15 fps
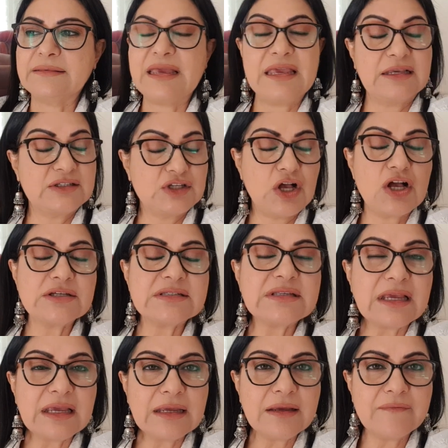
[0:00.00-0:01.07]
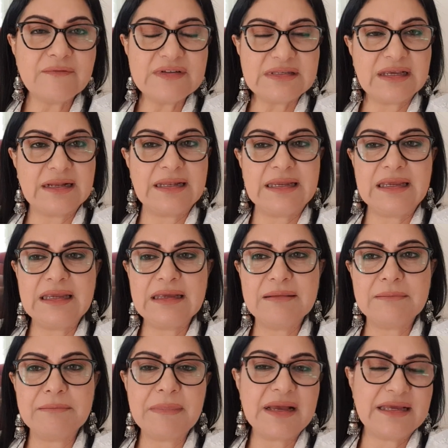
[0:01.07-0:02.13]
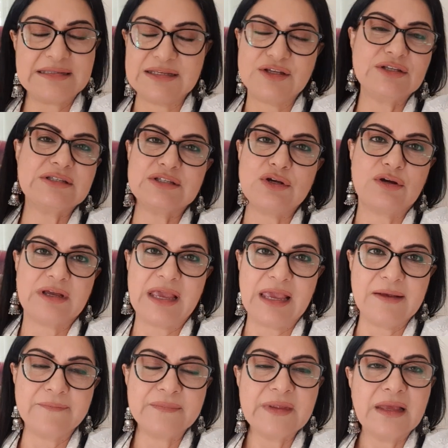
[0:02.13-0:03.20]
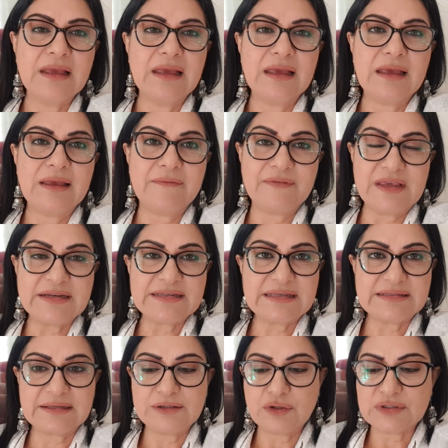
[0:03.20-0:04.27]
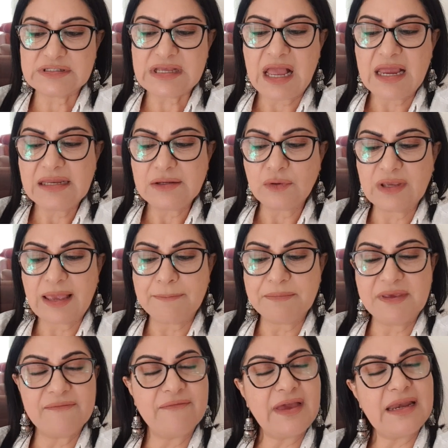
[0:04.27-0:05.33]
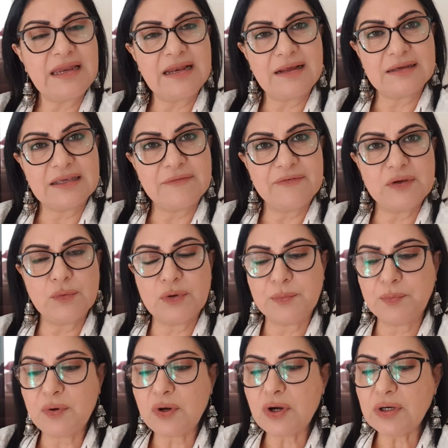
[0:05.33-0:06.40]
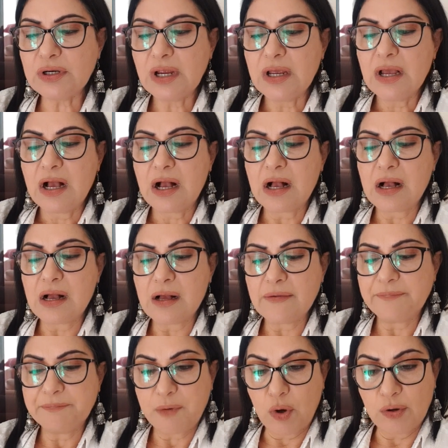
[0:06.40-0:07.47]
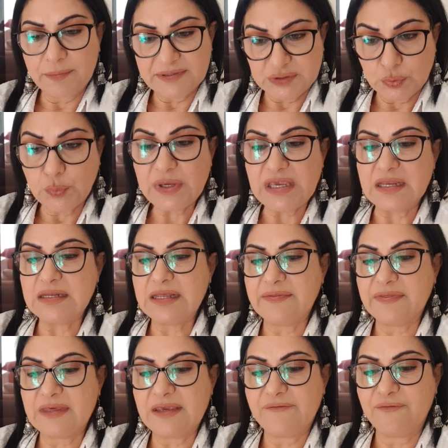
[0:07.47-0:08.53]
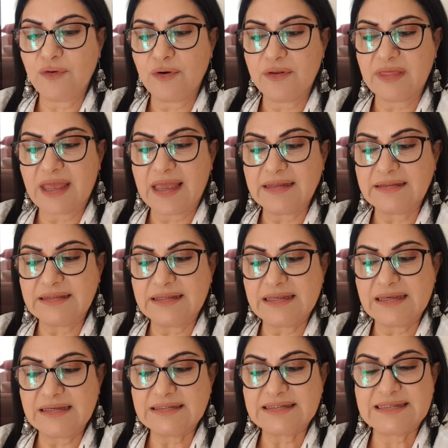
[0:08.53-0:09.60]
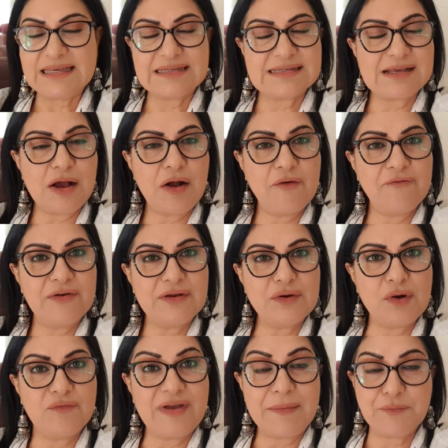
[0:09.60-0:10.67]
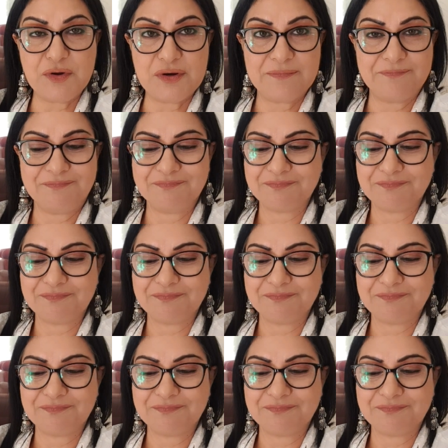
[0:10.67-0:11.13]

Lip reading: exhausting physically, but it's okay. Venus is in your sign. You can be very lucky if you were born or between the 4th and the 6th of November.